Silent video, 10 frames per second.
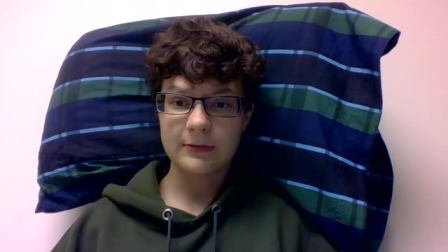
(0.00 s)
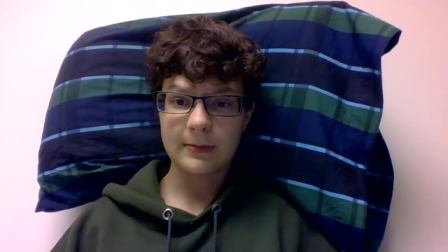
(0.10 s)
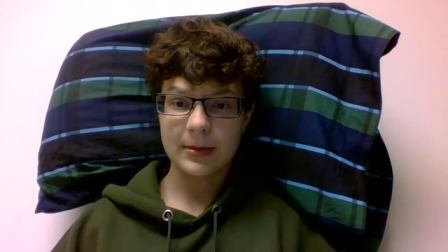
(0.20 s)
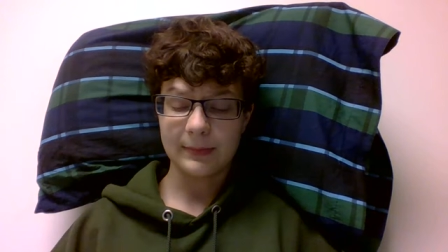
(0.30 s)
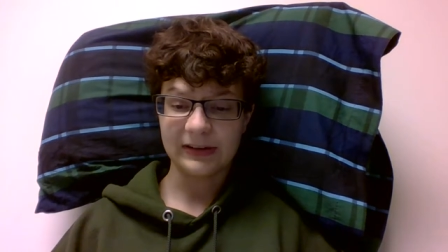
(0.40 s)

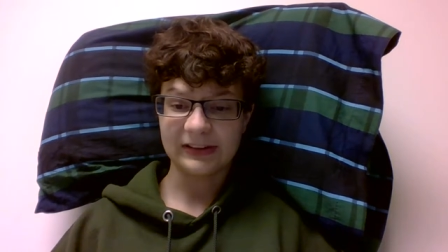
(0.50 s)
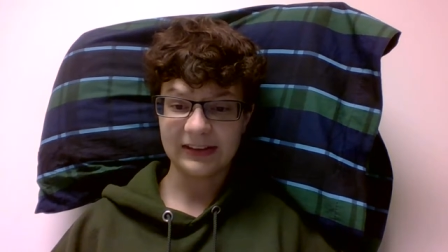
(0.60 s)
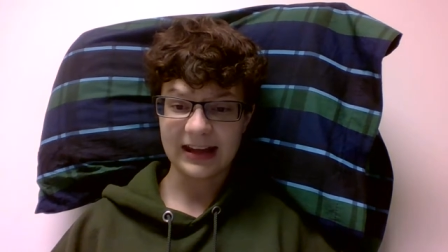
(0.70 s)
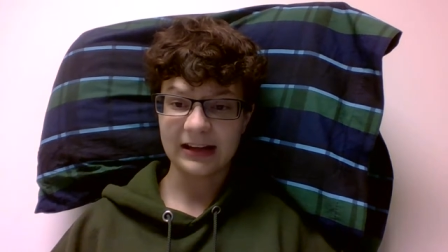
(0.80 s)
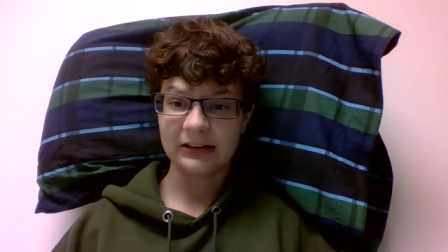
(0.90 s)
from the
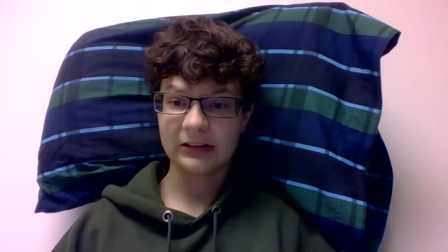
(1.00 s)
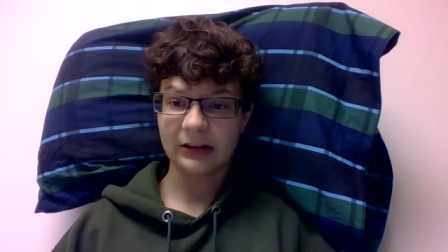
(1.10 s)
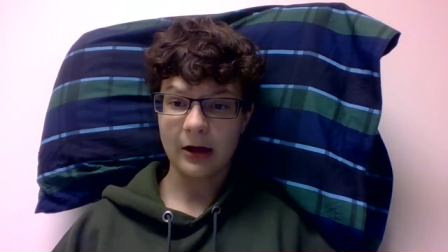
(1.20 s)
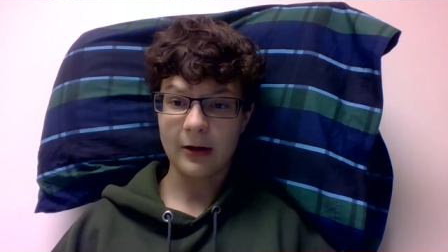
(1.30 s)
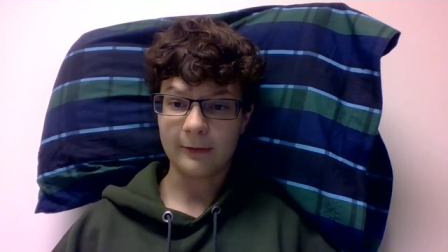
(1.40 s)
mistakes
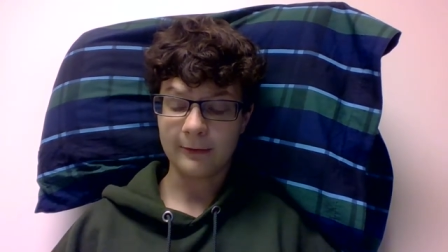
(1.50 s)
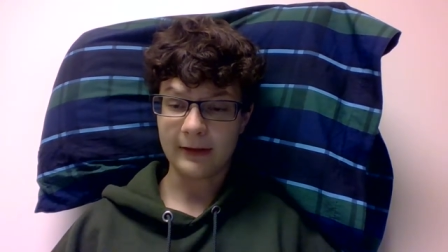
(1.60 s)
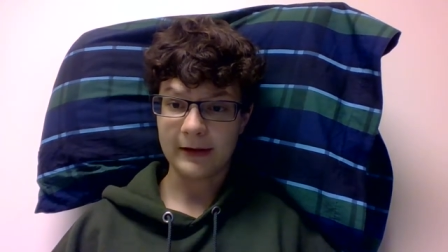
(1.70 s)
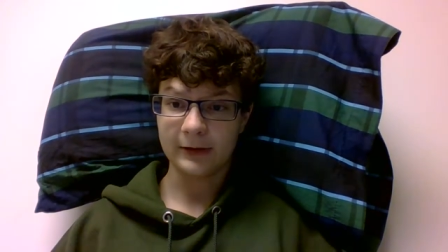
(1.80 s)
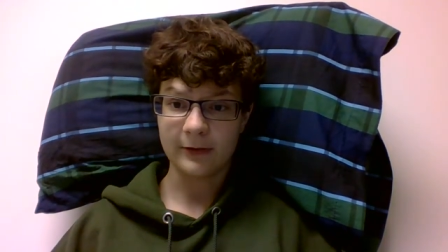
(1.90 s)
of
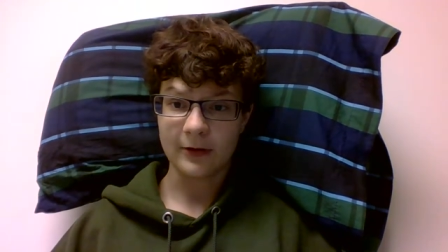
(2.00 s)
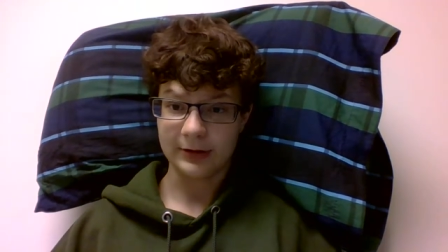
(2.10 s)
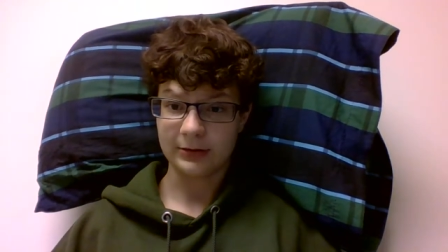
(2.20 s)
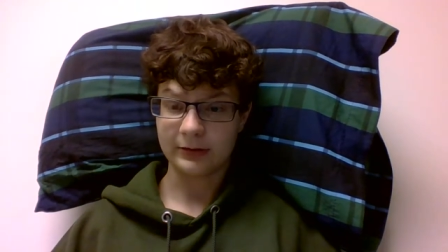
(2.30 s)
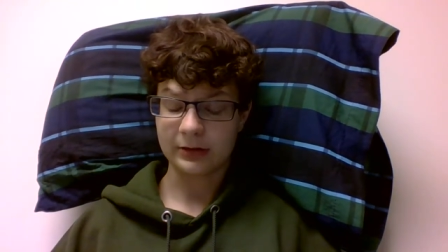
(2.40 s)
like
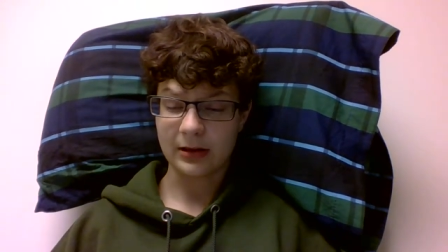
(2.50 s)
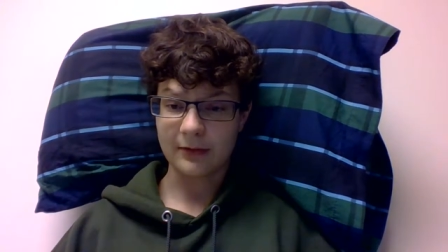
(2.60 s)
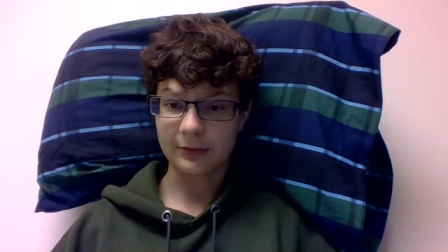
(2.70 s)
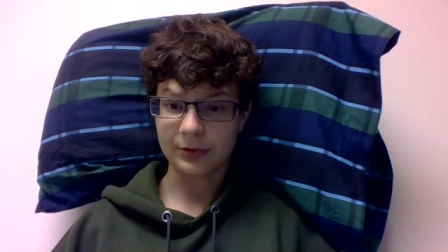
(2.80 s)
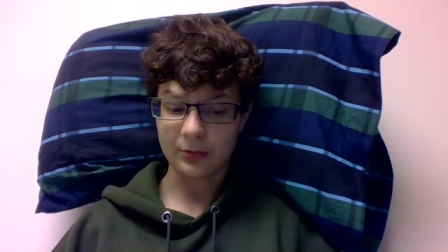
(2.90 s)
falling in
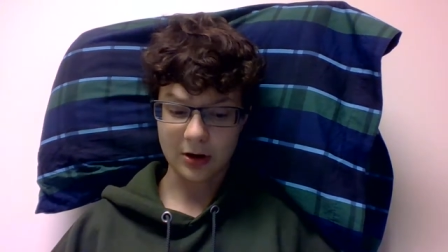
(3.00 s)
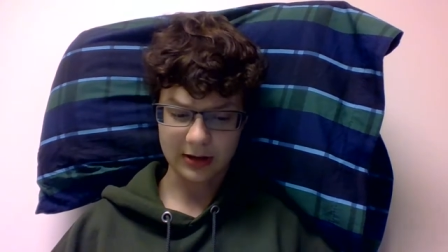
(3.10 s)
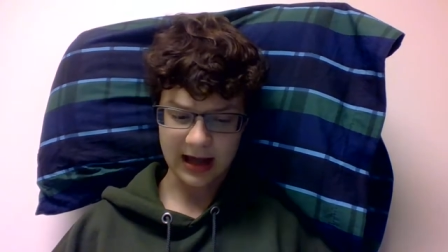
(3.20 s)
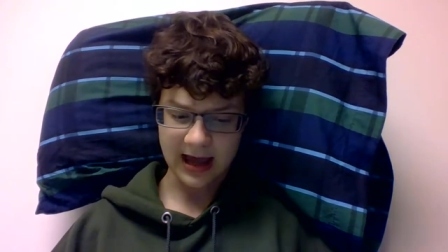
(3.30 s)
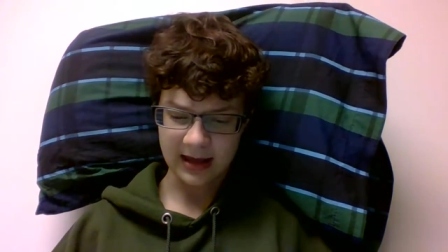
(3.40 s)
love with the wrong
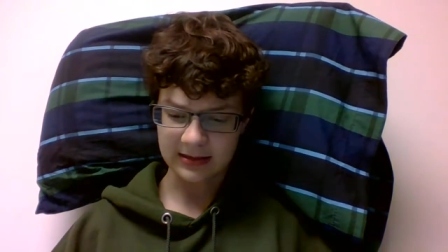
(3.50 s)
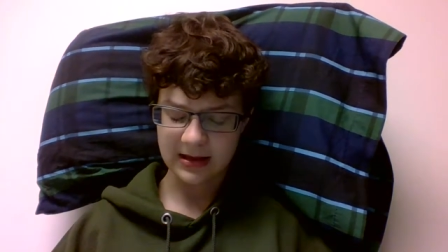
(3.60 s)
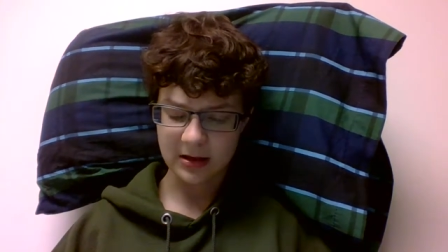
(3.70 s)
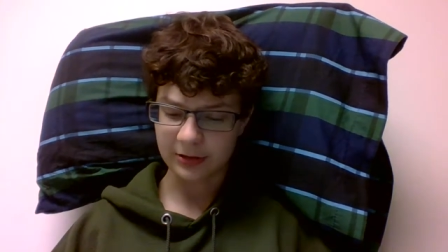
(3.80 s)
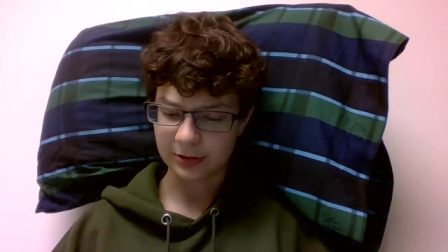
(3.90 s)
guy and
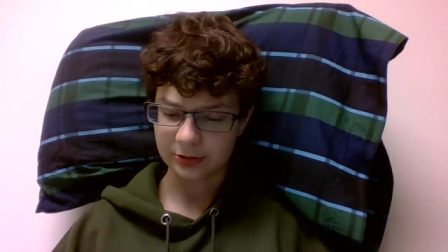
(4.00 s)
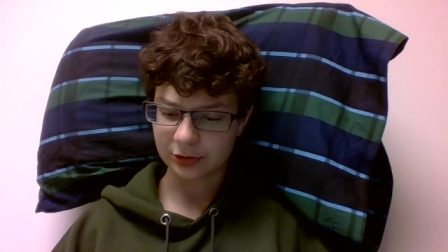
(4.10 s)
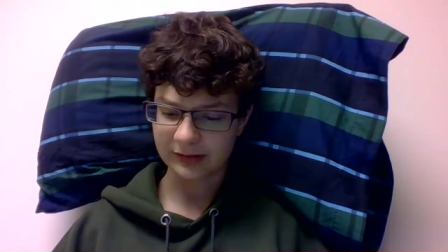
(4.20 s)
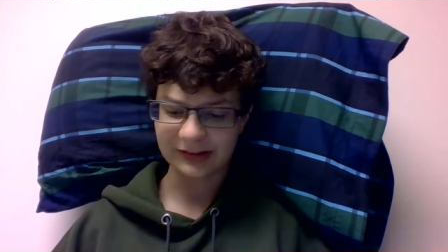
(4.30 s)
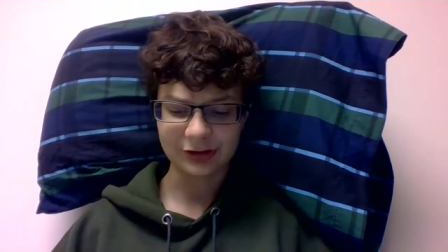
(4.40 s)
the other
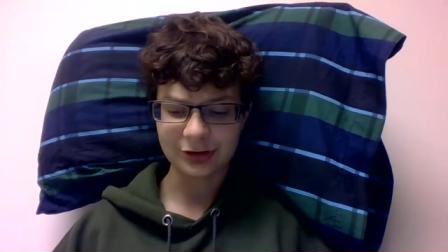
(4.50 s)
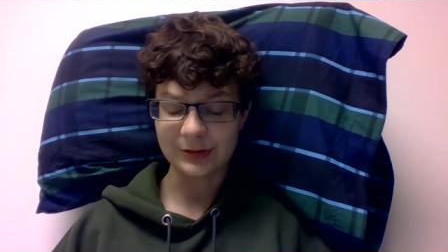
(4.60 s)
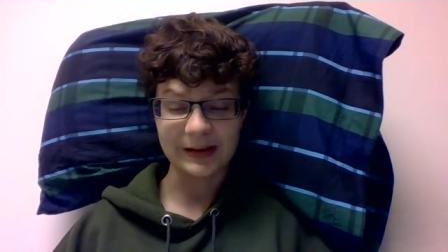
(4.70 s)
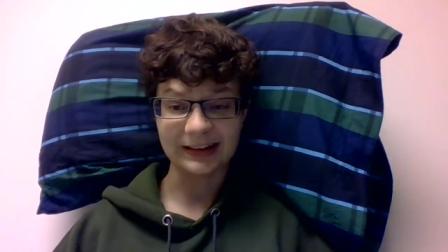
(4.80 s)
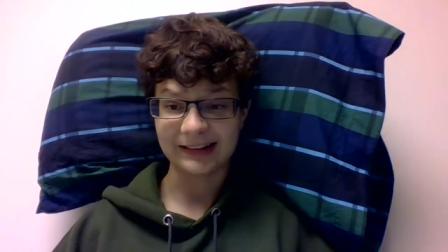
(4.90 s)
choices
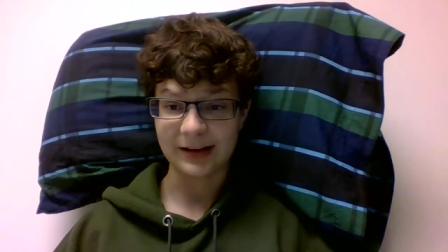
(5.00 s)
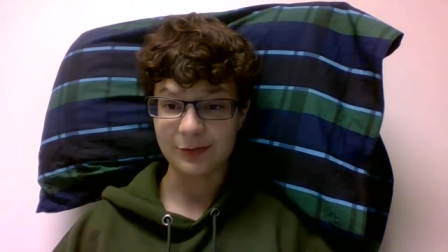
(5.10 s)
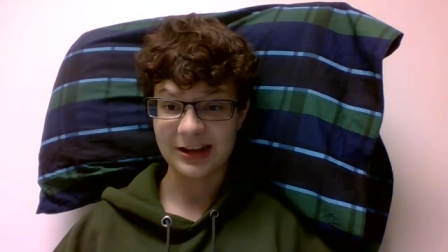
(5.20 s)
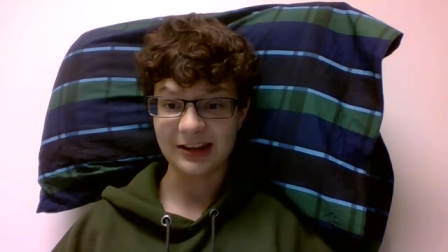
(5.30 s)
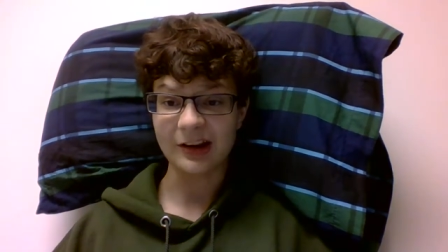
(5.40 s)
she makes that
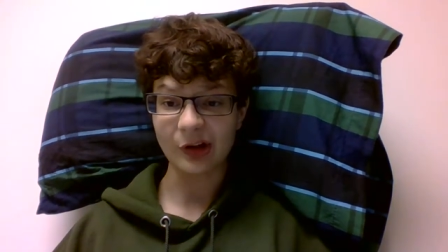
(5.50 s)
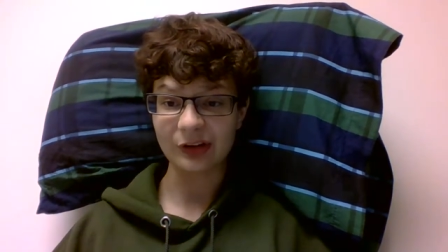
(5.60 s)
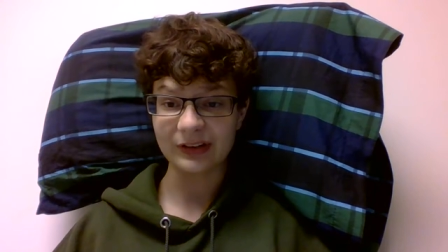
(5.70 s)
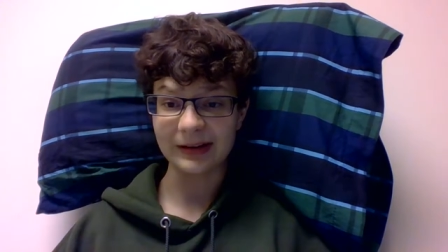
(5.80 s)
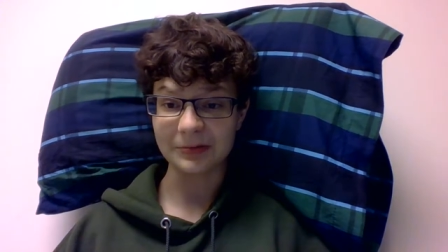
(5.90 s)
we can all
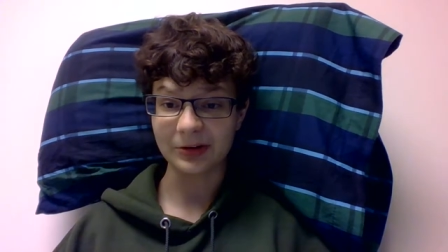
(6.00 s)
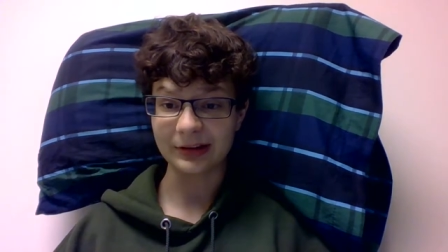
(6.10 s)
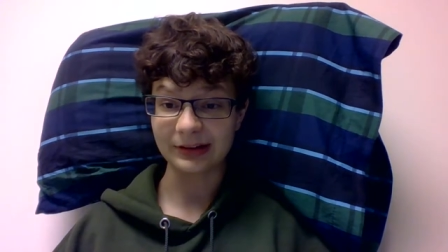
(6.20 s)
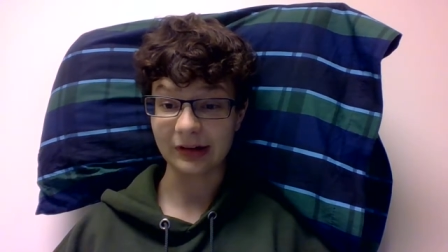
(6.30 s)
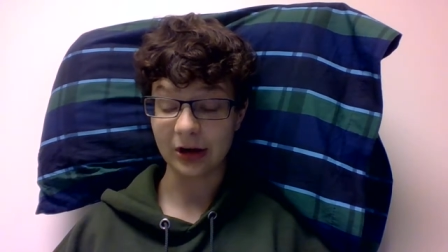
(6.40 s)
see will
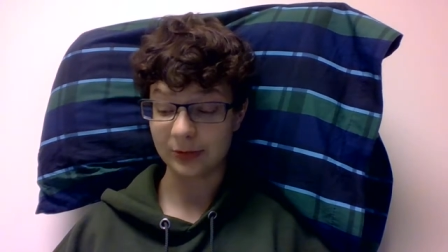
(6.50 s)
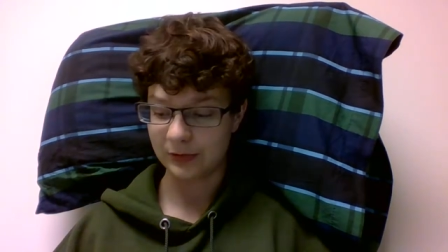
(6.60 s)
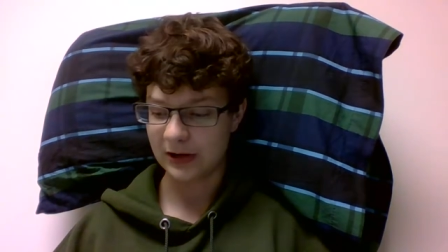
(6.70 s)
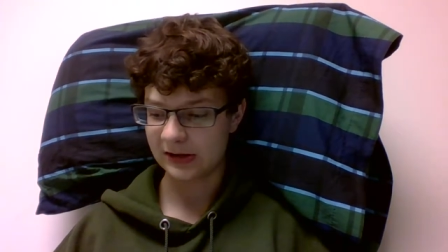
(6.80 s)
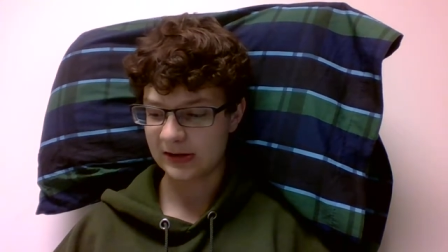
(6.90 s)
lead to
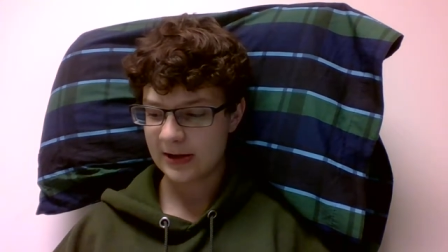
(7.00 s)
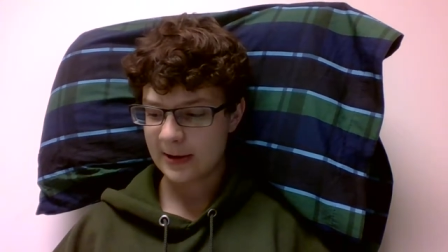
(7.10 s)
heartbreak.